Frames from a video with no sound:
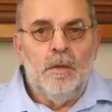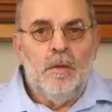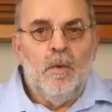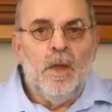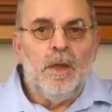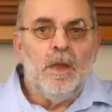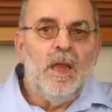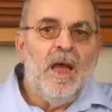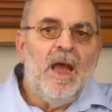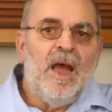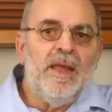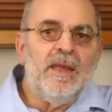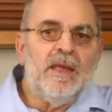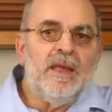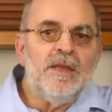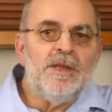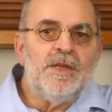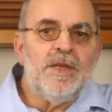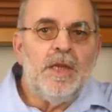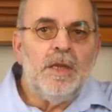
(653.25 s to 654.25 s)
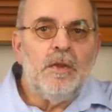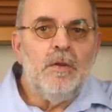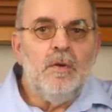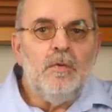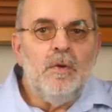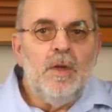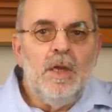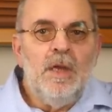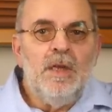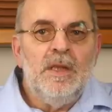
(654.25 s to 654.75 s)
Well, I can tell
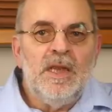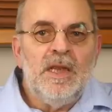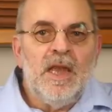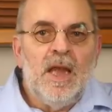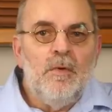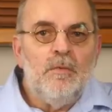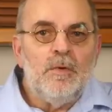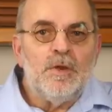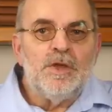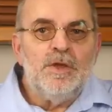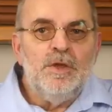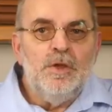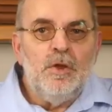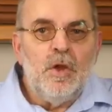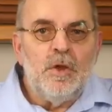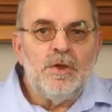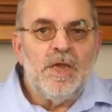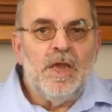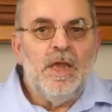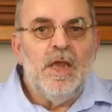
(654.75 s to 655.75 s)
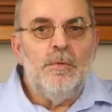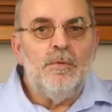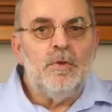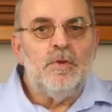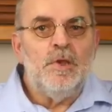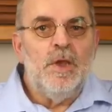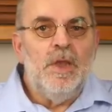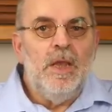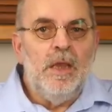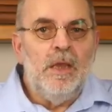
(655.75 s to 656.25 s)
you that I was not able
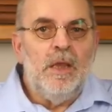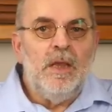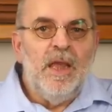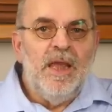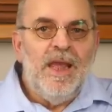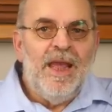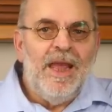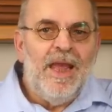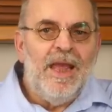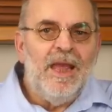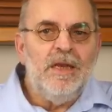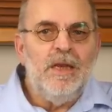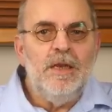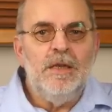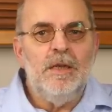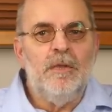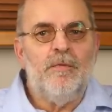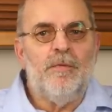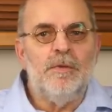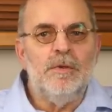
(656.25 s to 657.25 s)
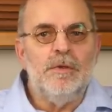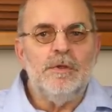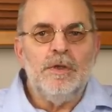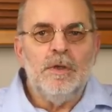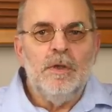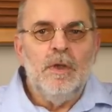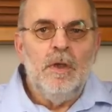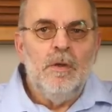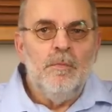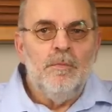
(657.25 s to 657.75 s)
to hear any difference
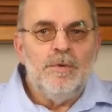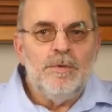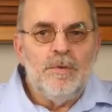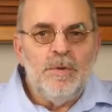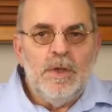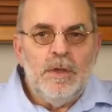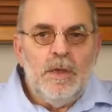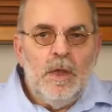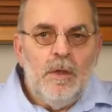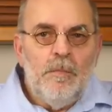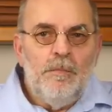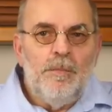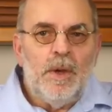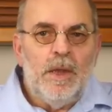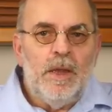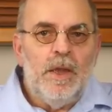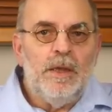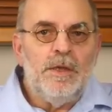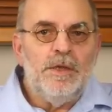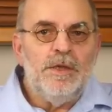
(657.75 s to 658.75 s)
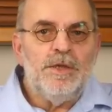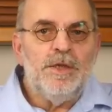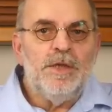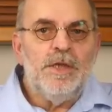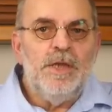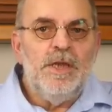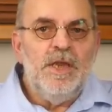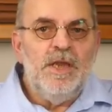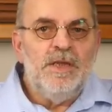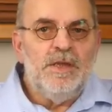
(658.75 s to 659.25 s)
between playing the
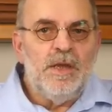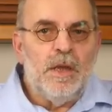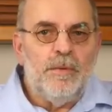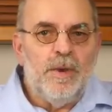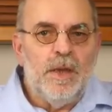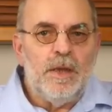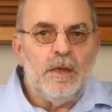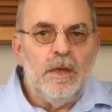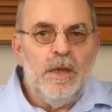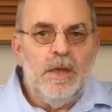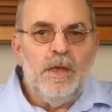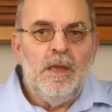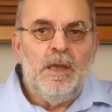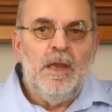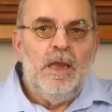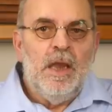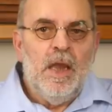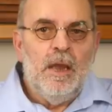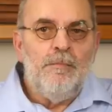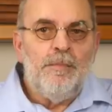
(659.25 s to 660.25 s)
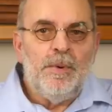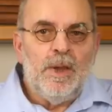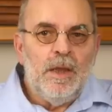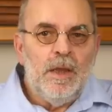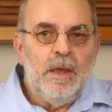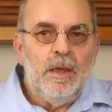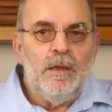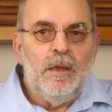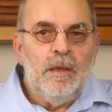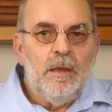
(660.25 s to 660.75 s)
C D directly and
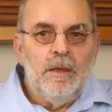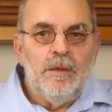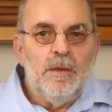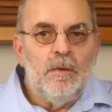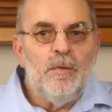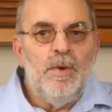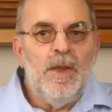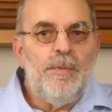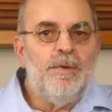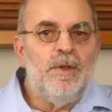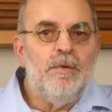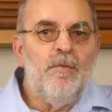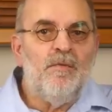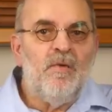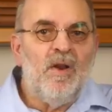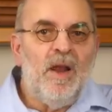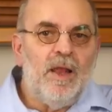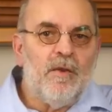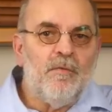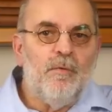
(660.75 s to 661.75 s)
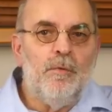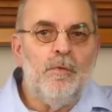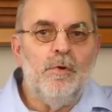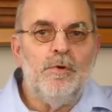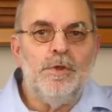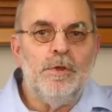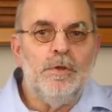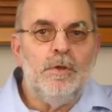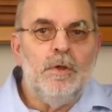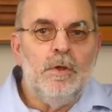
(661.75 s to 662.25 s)
playing the ripped FLAC
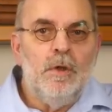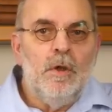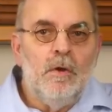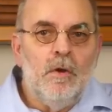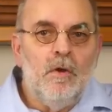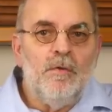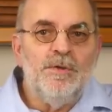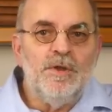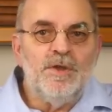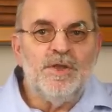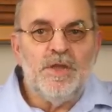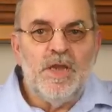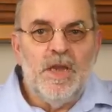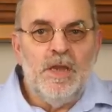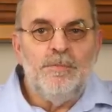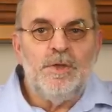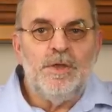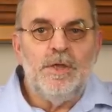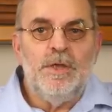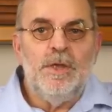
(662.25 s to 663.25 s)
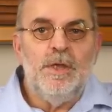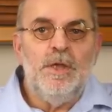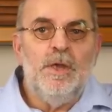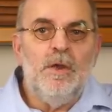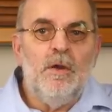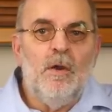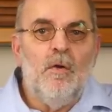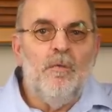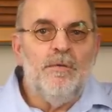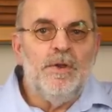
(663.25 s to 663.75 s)
version of the same C
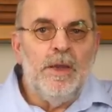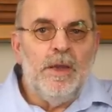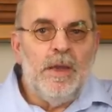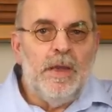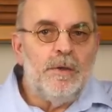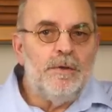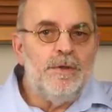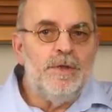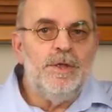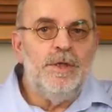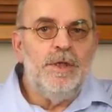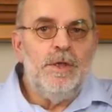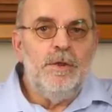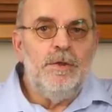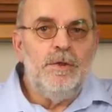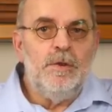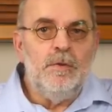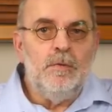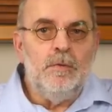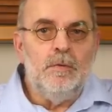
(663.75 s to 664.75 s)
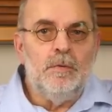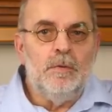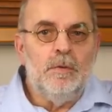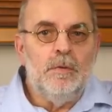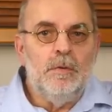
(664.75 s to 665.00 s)
D over the Aries G two.